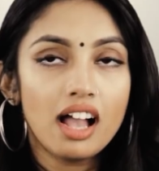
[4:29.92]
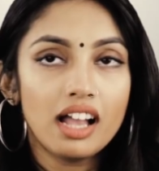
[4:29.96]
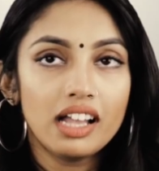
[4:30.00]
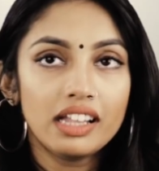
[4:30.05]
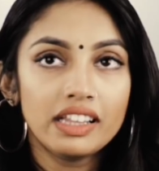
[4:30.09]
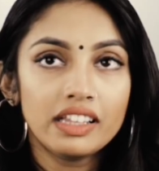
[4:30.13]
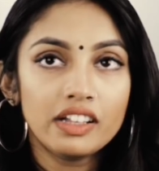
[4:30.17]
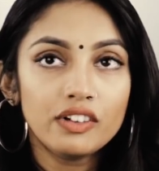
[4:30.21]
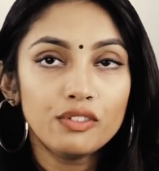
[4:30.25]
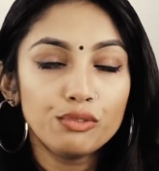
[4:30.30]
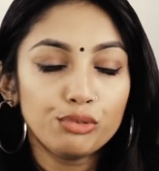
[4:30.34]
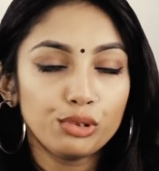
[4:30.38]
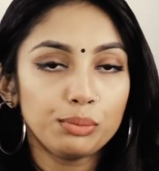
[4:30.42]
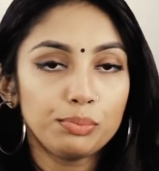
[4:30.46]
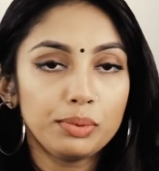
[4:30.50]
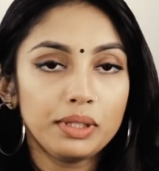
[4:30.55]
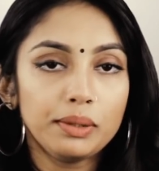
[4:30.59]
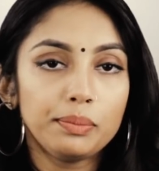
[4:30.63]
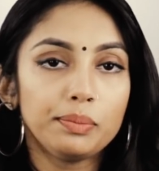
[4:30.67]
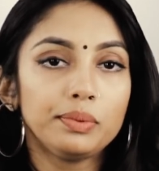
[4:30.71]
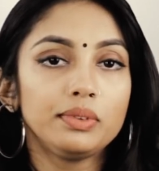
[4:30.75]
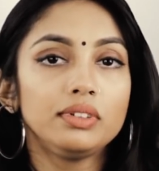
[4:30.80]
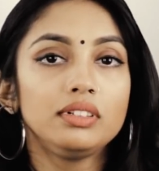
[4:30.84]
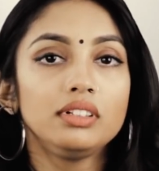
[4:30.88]
I love when
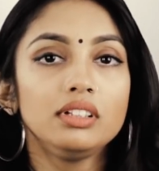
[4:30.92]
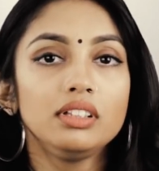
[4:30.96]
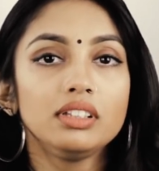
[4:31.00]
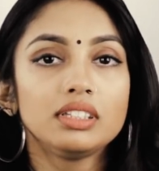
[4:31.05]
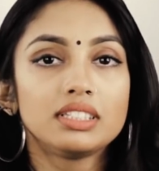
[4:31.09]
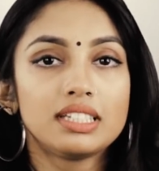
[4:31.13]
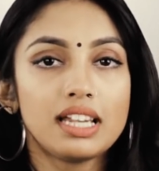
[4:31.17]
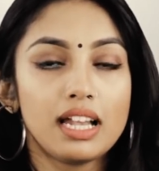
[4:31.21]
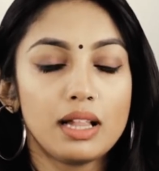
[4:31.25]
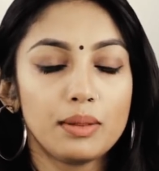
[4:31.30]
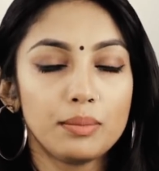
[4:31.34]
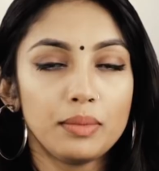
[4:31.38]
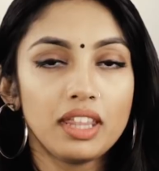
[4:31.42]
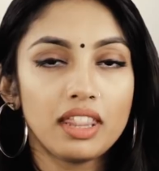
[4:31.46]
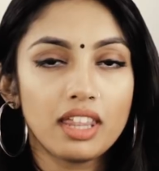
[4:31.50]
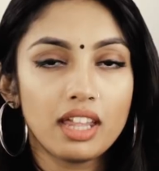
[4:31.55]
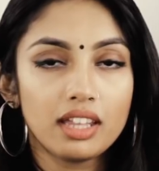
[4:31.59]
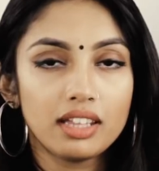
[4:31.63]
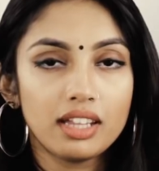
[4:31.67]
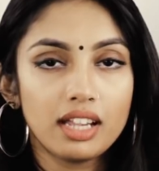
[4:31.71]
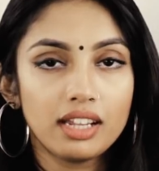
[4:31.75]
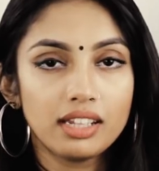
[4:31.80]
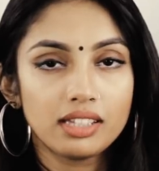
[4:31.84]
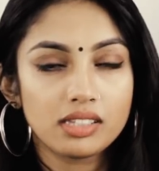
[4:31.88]
people tell me
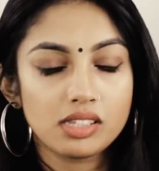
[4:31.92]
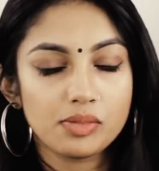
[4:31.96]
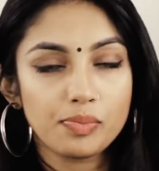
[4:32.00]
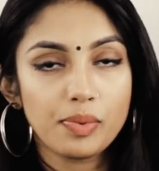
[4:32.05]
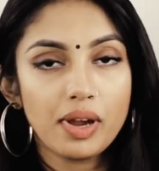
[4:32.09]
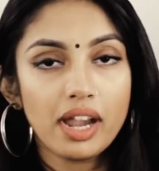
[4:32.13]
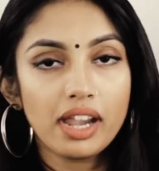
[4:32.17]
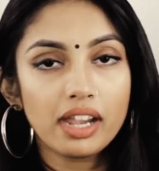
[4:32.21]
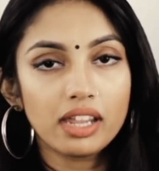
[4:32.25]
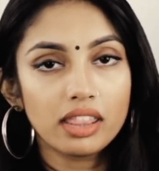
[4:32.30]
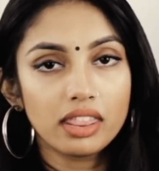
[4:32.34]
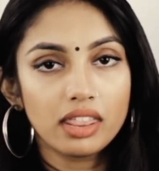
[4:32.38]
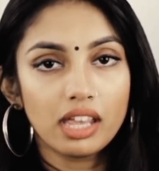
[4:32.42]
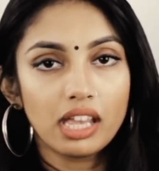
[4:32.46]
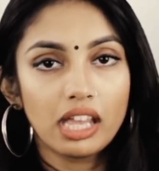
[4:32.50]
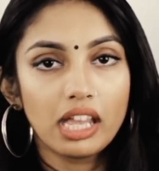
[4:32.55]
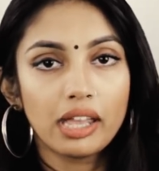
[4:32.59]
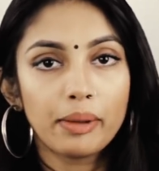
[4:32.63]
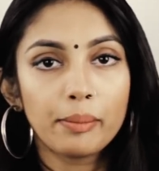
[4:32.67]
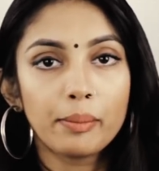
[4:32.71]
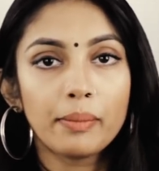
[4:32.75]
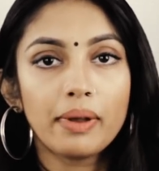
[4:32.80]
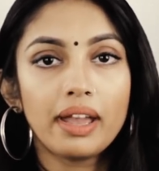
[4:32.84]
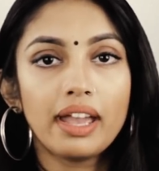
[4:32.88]
that I inspire
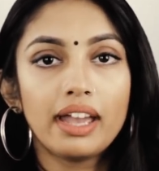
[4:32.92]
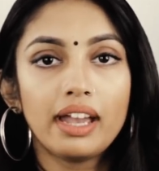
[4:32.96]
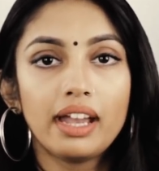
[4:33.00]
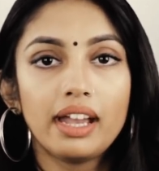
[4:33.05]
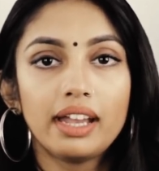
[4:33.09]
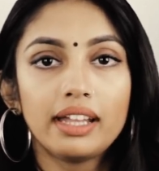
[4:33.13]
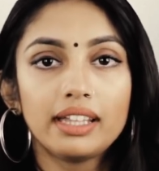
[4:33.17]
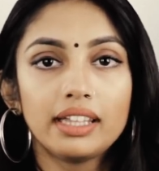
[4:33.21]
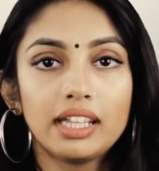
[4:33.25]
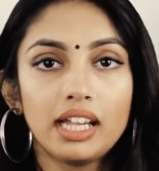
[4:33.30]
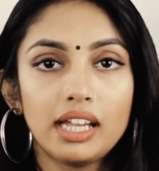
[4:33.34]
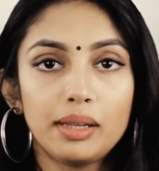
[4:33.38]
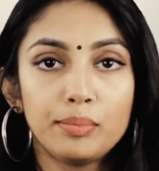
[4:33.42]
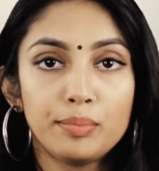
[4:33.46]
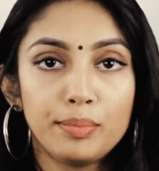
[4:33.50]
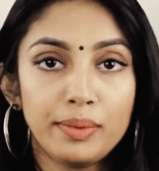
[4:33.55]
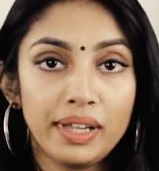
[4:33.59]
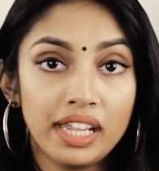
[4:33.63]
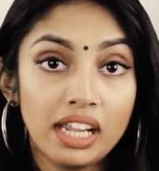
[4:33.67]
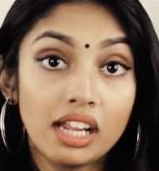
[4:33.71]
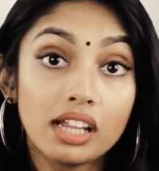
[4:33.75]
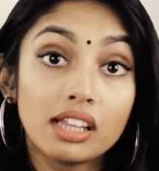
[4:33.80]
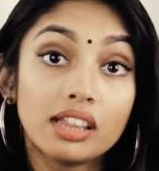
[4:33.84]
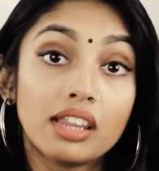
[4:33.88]
them and I
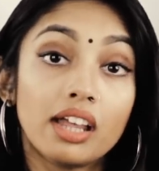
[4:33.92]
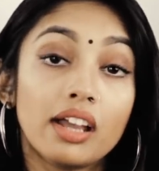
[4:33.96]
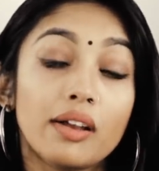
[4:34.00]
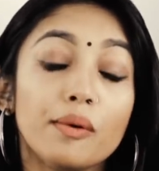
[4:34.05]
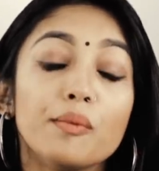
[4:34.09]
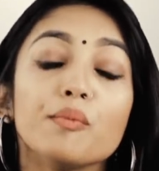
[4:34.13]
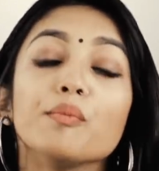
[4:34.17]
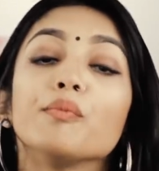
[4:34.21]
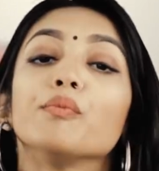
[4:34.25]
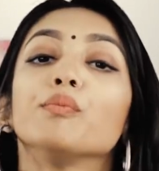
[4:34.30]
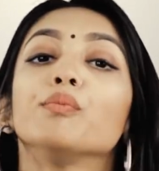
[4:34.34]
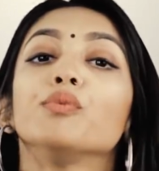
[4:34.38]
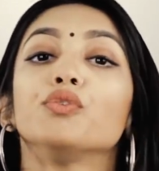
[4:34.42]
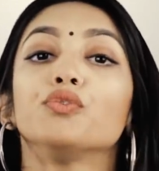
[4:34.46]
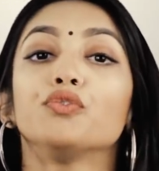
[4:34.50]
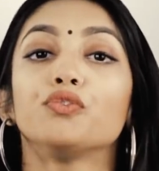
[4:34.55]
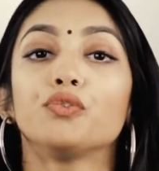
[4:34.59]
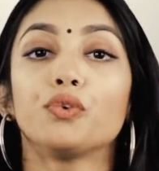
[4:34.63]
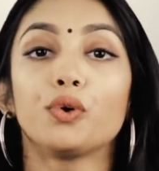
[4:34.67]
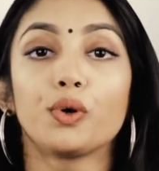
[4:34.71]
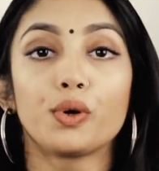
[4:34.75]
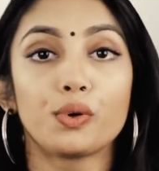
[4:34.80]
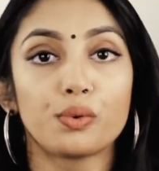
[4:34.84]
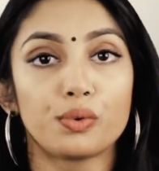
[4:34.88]
make them move
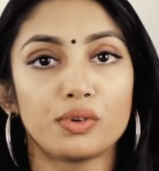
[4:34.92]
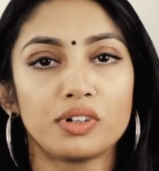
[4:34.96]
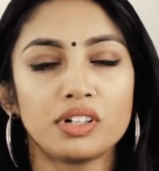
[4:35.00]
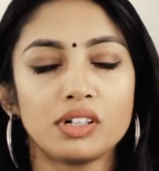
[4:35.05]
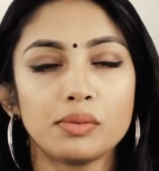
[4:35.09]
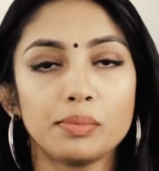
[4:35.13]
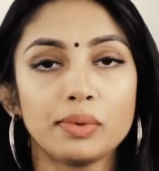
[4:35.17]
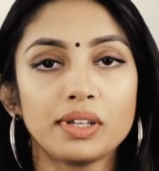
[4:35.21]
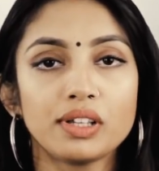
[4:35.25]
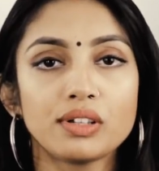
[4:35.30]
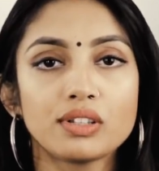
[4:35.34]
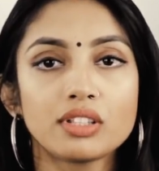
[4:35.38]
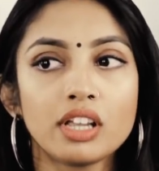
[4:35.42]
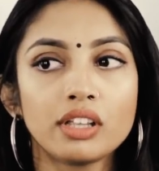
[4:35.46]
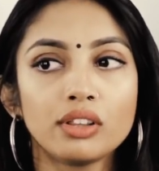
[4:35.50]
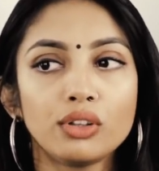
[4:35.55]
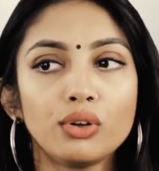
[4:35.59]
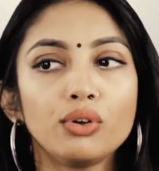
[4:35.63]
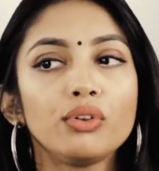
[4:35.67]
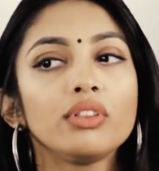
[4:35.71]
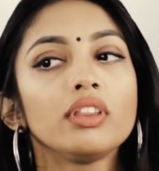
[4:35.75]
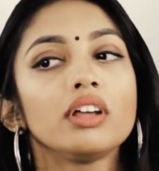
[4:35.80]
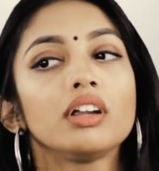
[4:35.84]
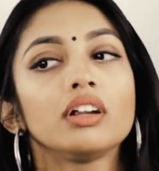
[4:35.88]
forward, because I
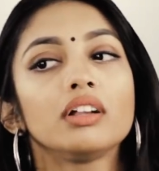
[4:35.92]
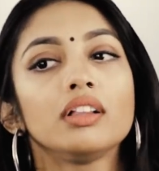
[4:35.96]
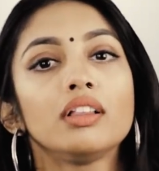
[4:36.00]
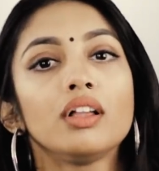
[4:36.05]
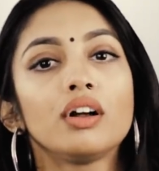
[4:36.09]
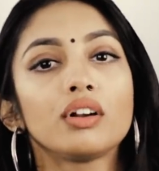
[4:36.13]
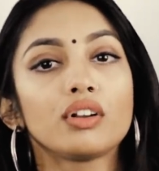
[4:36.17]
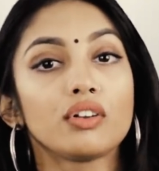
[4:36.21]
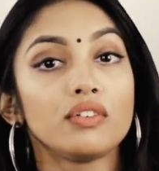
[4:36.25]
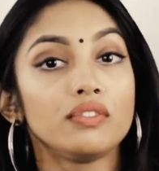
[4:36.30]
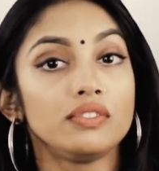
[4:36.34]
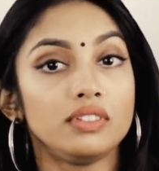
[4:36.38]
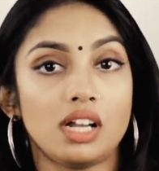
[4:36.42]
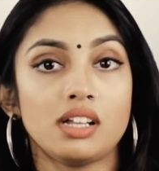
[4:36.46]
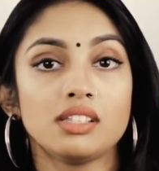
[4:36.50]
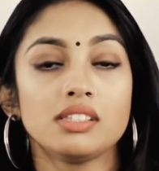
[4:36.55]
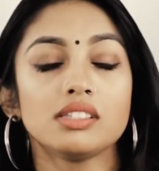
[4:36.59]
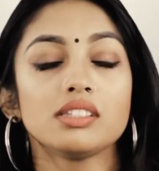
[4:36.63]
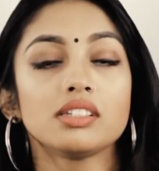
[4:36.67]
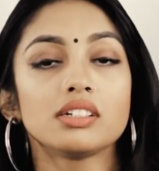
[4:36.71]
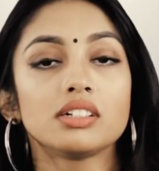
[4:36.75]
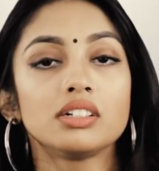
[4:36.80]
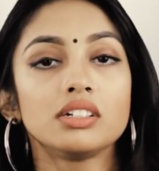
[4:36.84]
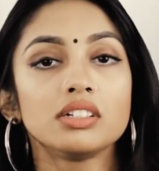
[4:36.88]
know there are a lot of
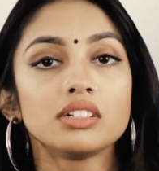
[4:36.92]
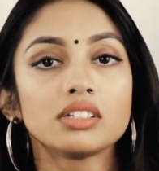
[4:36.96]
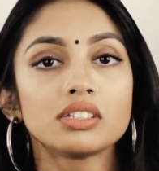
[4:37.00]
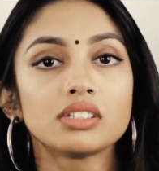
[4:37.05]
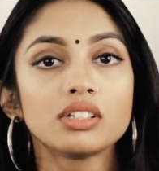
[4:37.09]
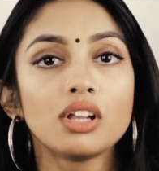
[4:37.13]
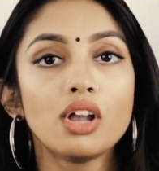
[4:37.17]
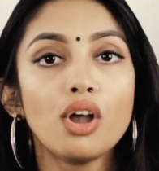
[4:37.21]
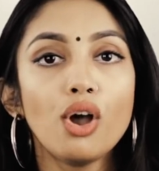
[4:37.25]
dancers